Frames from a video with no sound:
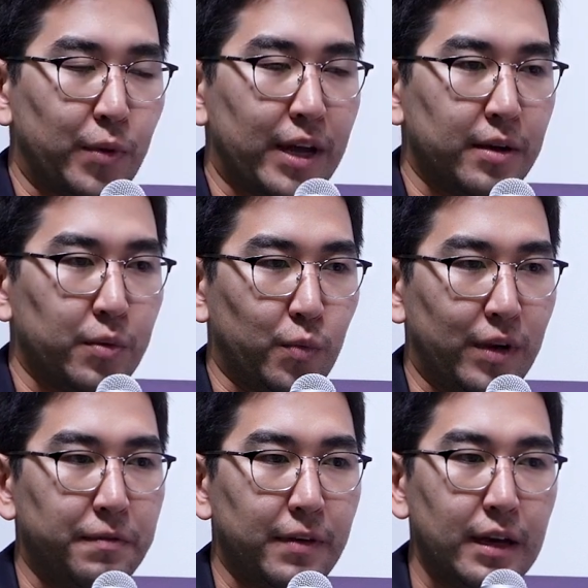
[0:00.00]
way
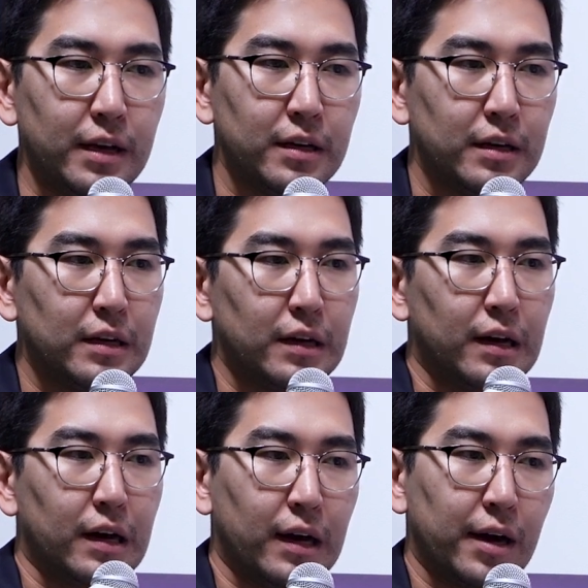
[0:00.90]
we think,
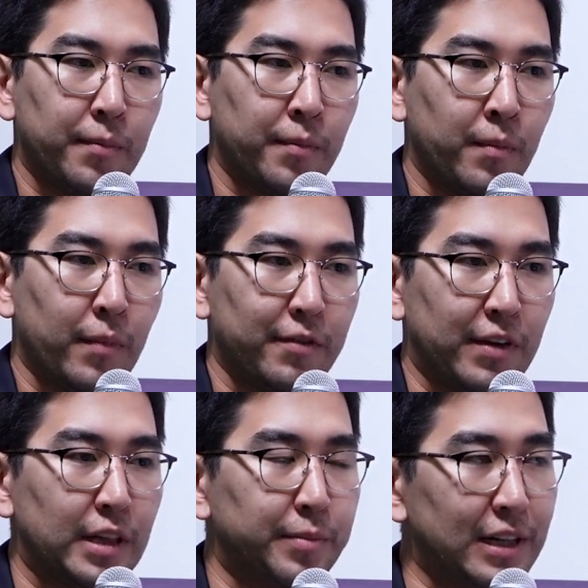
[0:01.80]

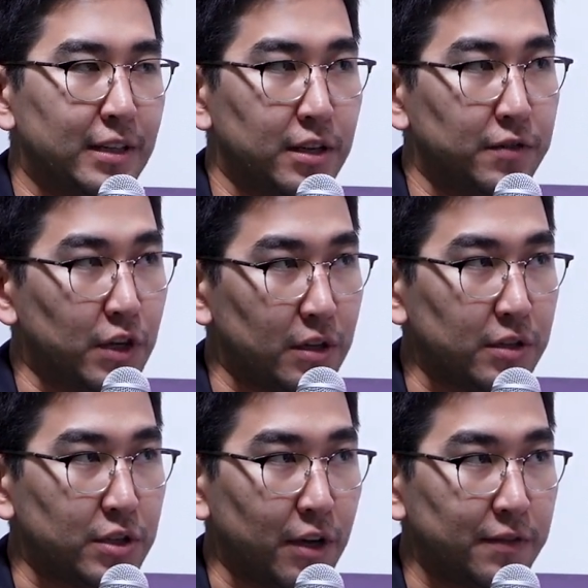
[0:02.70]
availability of
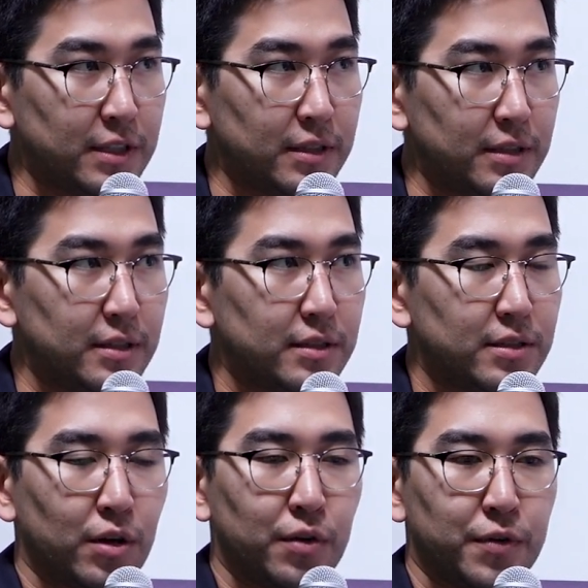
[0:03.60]
certain services.
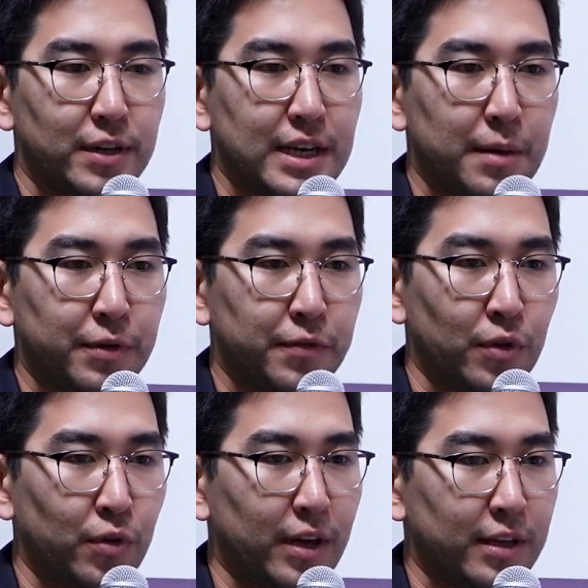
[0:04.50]
So, for example, if you
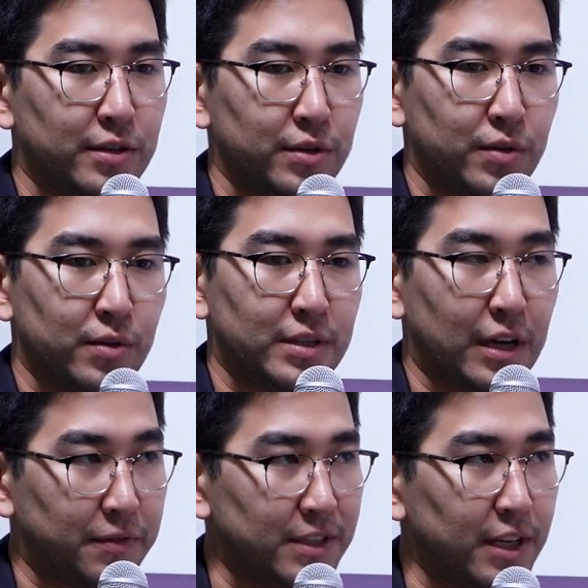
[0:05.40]
look into
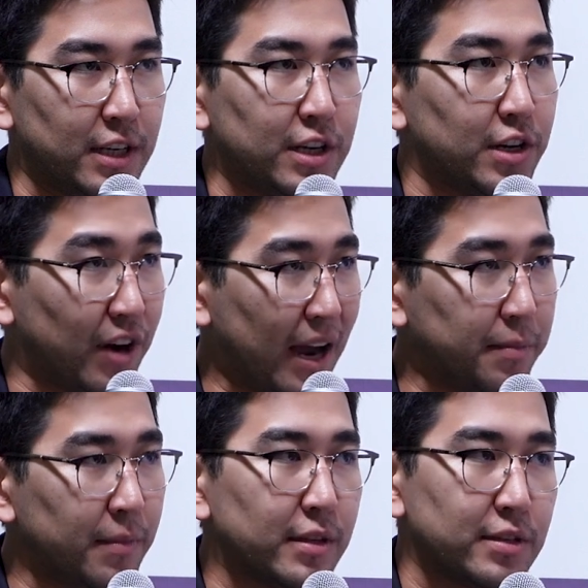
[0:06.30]
Southeast Asia,
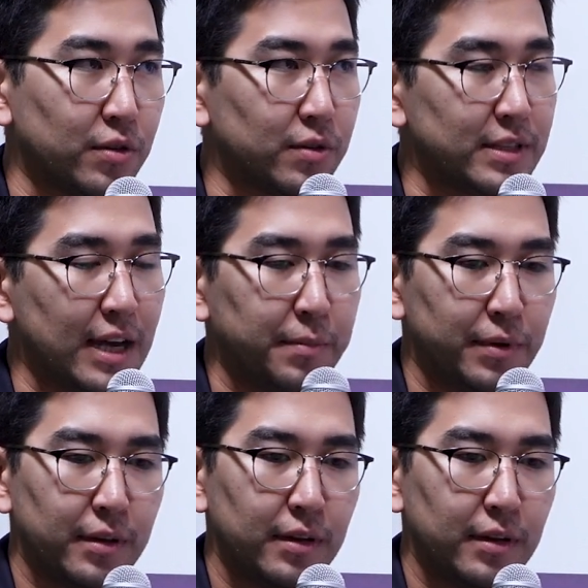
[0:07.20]
Grab is a good example.